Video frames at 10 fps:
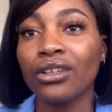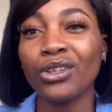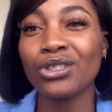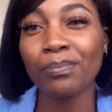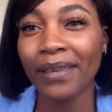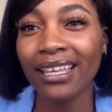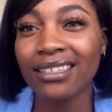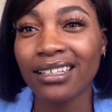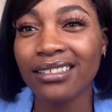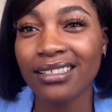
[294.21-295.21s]
your
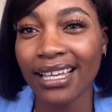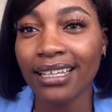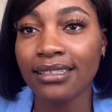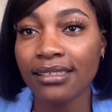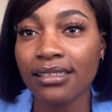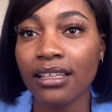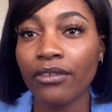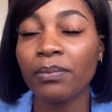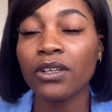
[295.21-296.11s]
spandex tights and stuff,